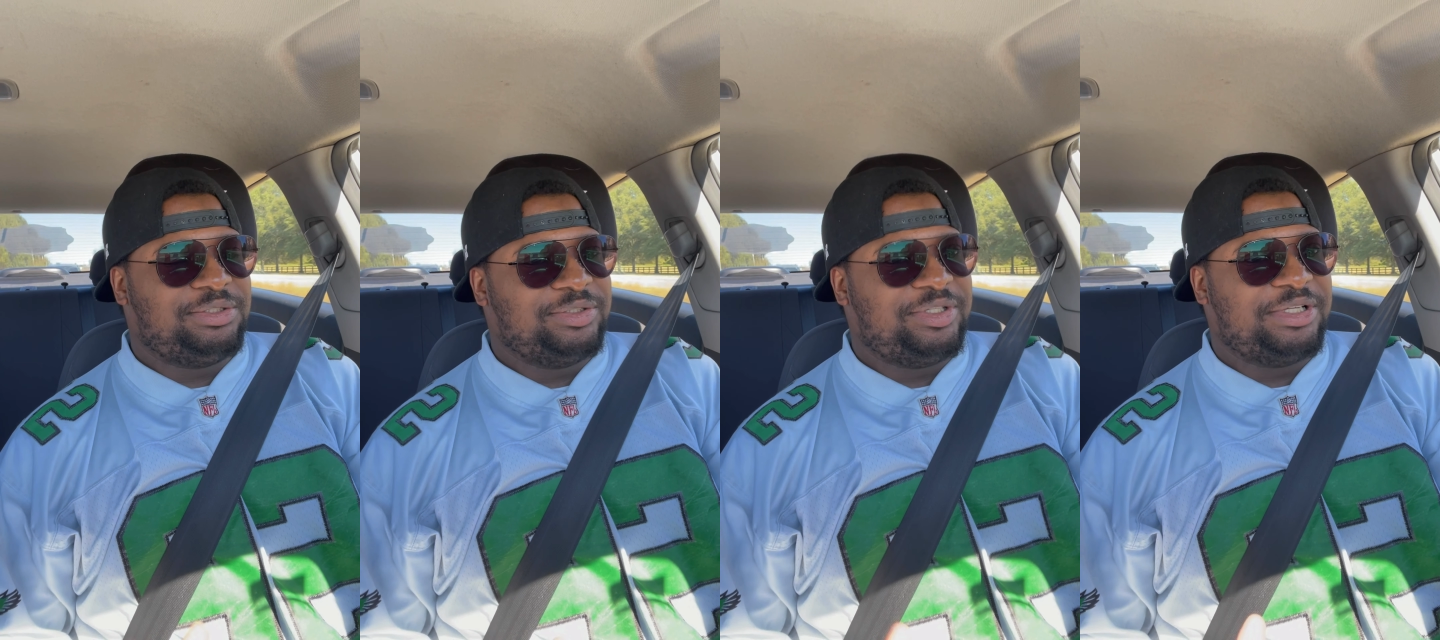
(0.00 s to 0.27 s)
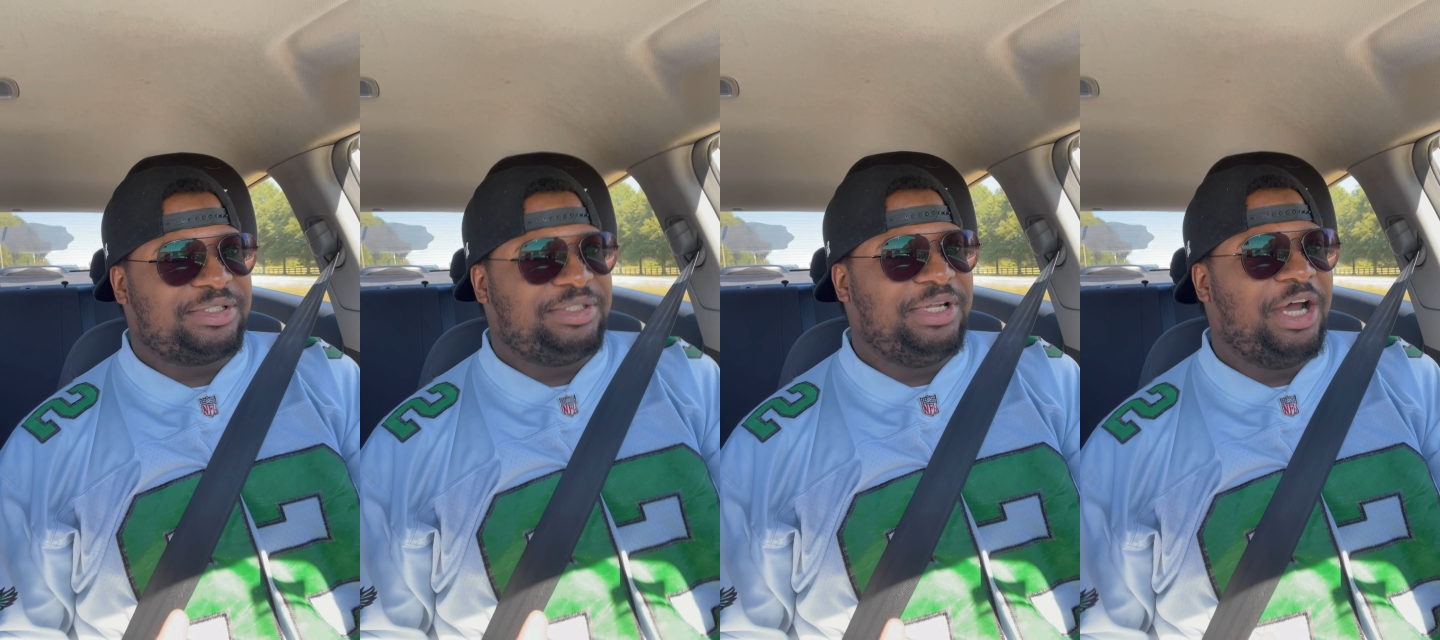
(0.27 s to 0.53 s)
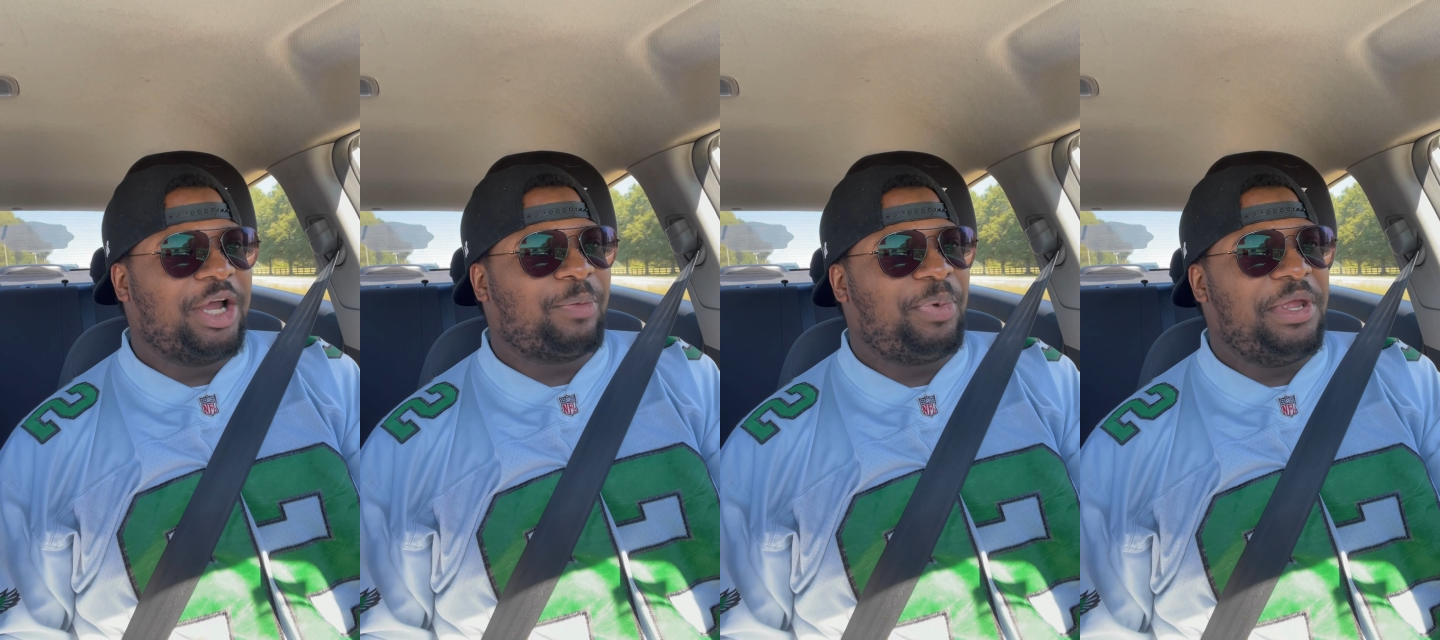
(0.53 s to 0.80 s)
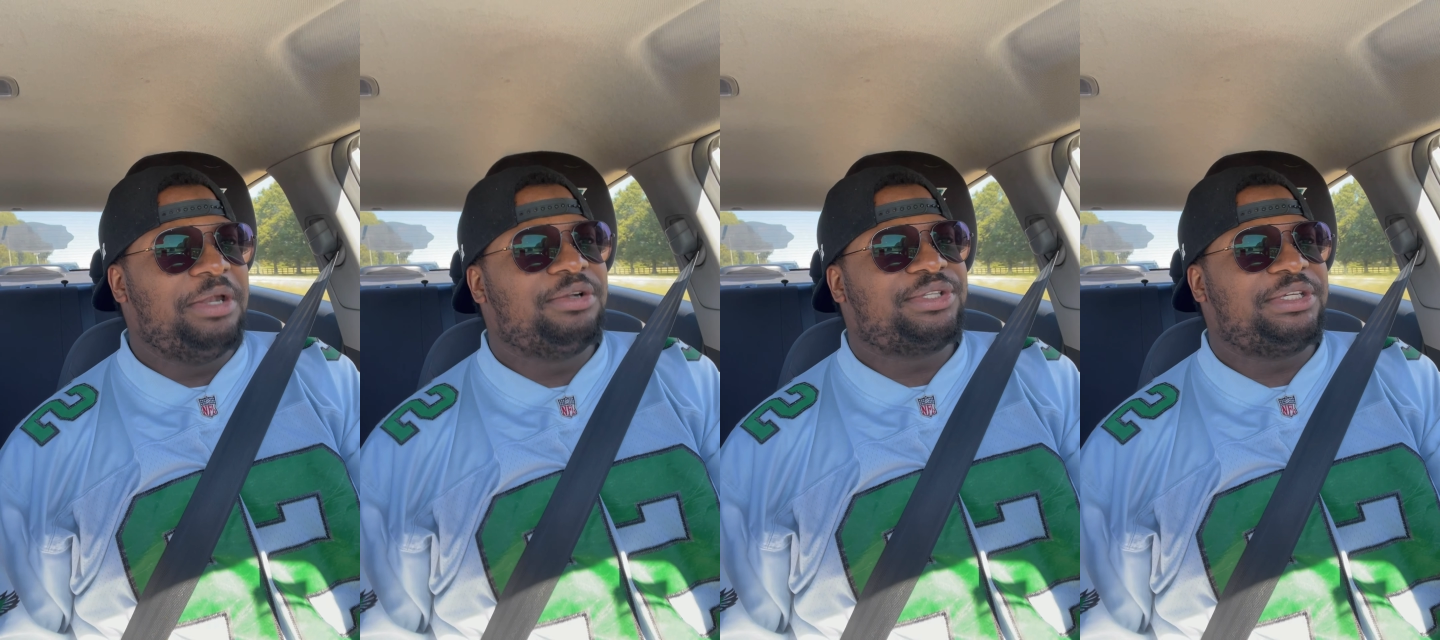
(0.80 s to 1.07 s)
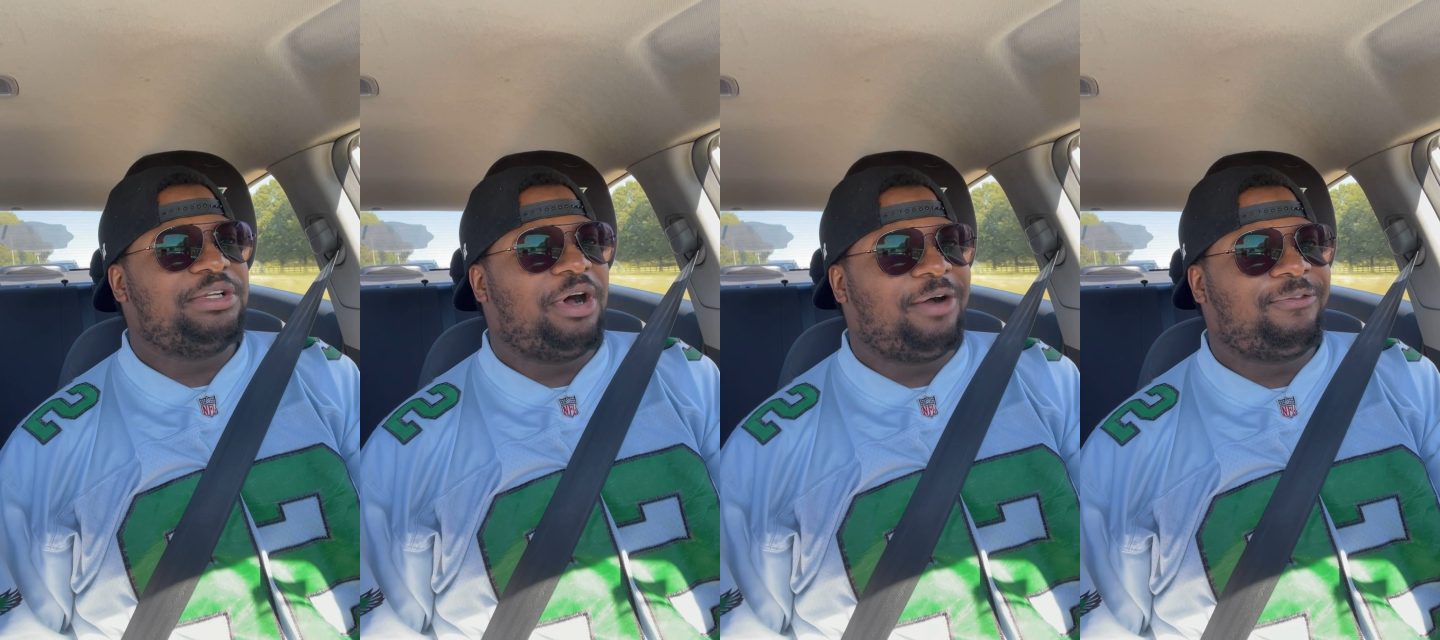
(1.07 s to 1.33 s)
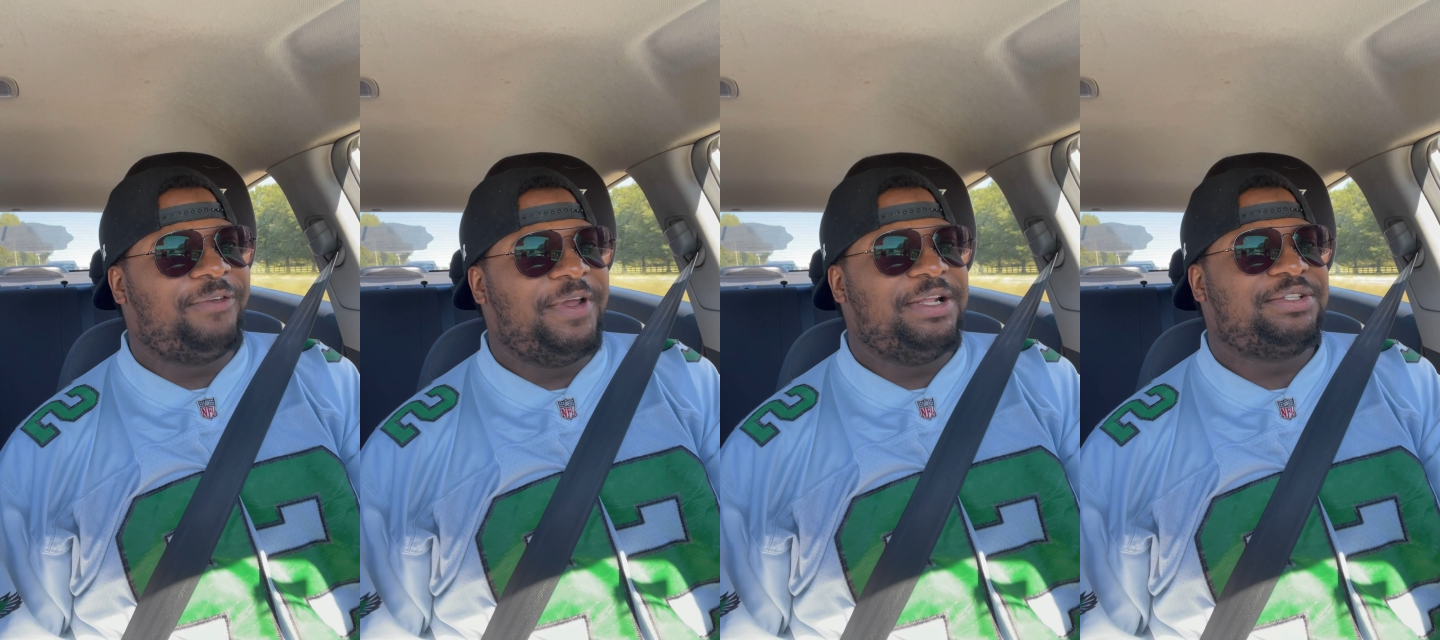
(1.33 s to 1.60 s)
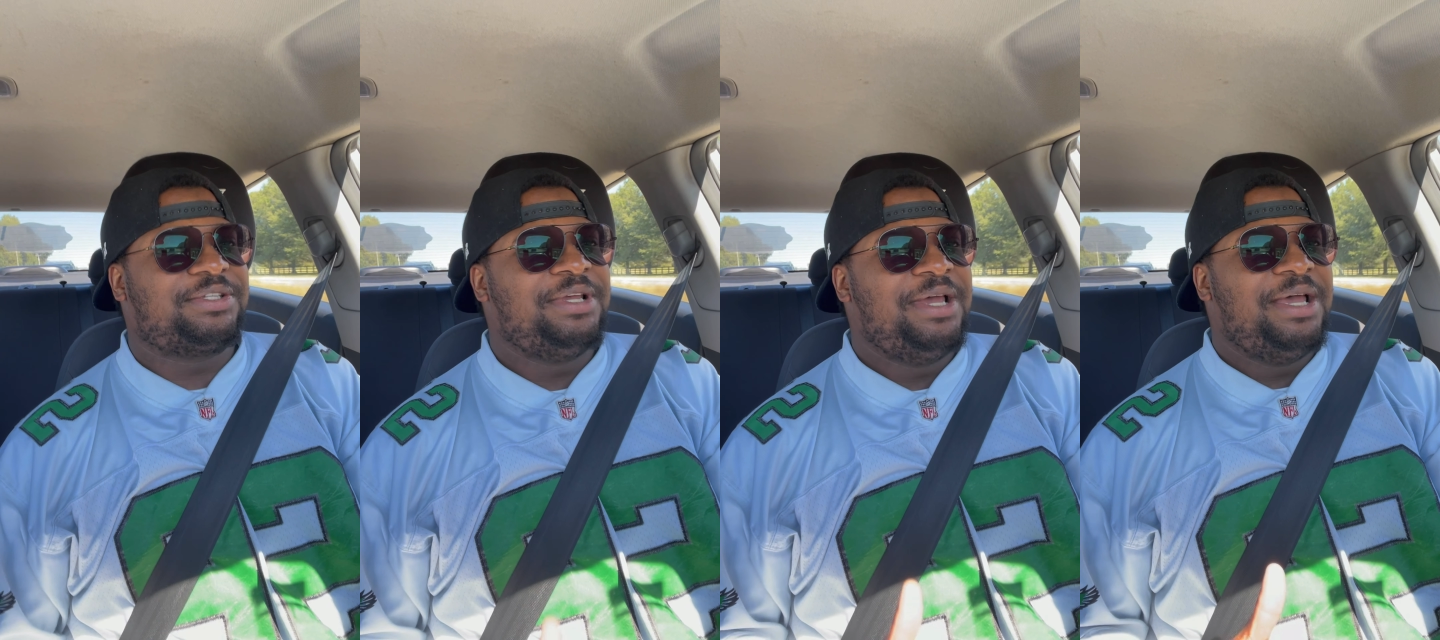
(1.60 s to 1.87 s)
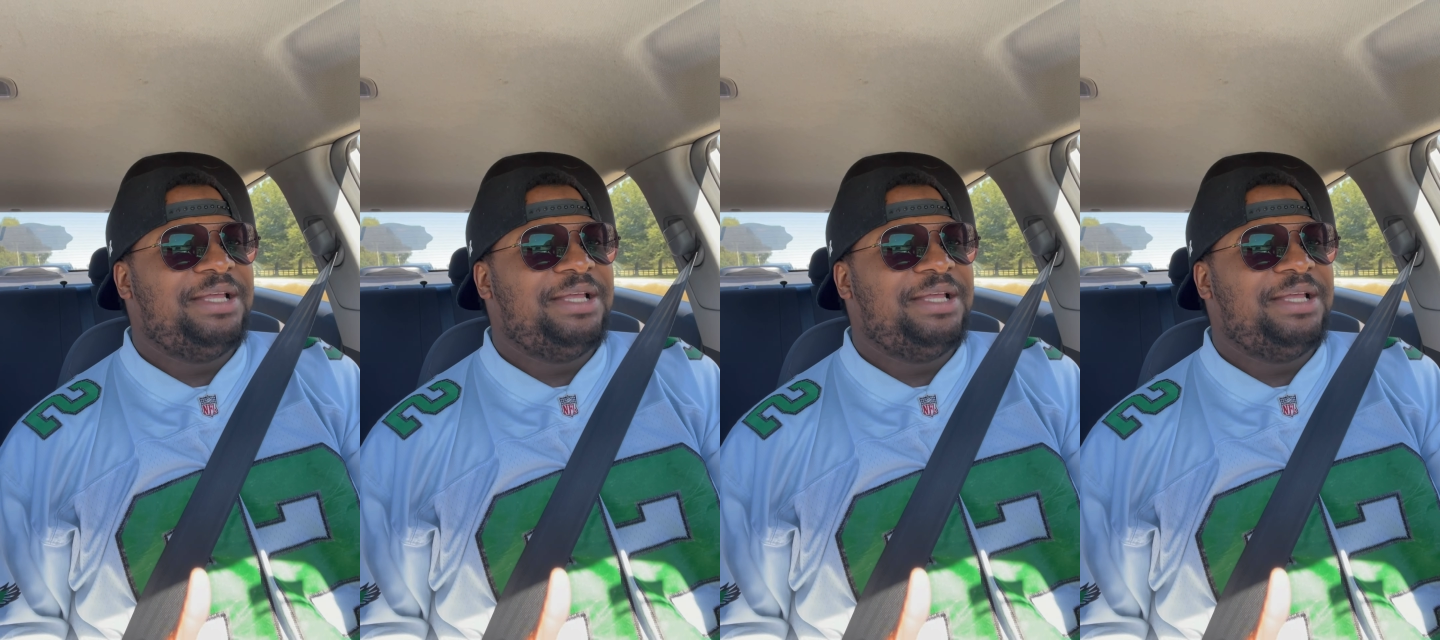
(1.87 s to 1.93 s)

this Doug Pederson offense.